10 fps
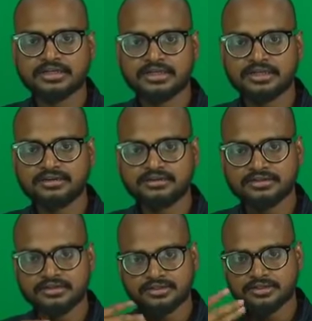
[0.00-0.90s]
and
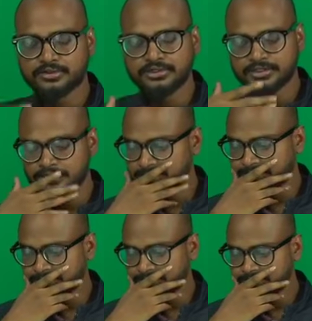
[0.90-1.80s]
do it
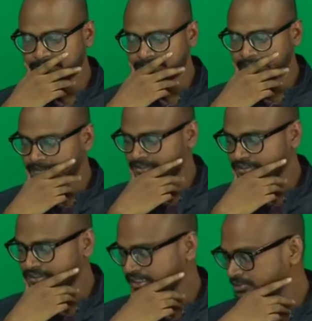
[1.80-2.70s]
okay uh,
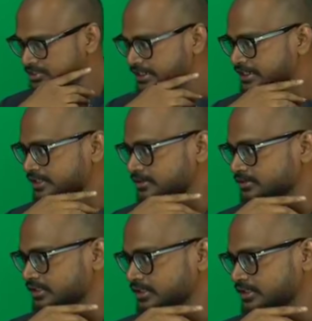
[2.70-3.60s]
time is getting
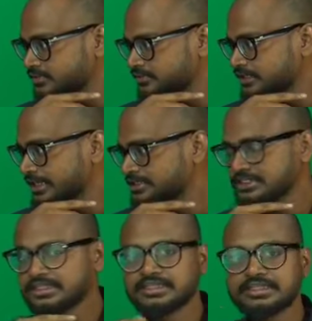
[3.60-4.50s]
down uh, we'll
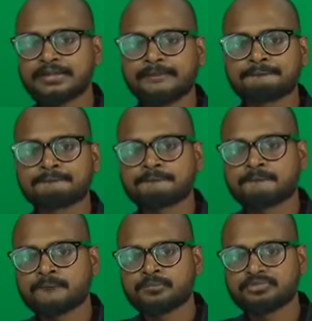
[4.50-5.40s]
actually
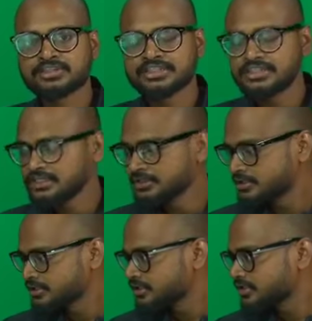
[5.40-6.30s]
um, see
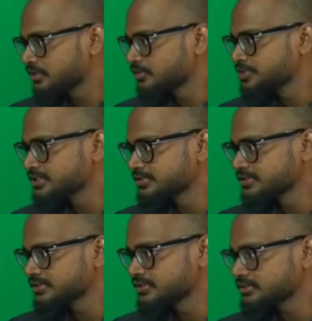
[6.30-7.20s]
the
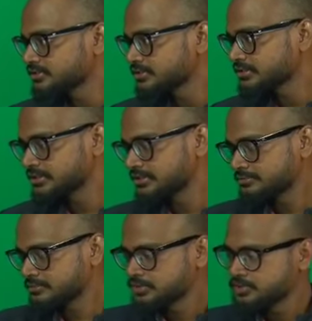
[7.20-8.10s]
questions uh,
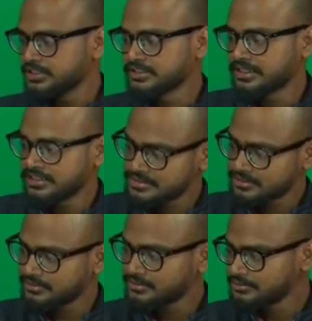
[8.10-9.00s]
students asked
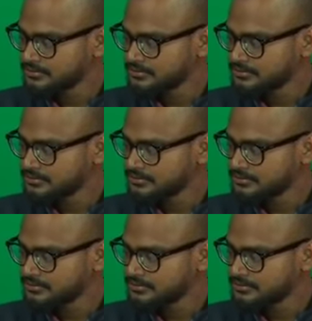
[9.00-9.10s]
and all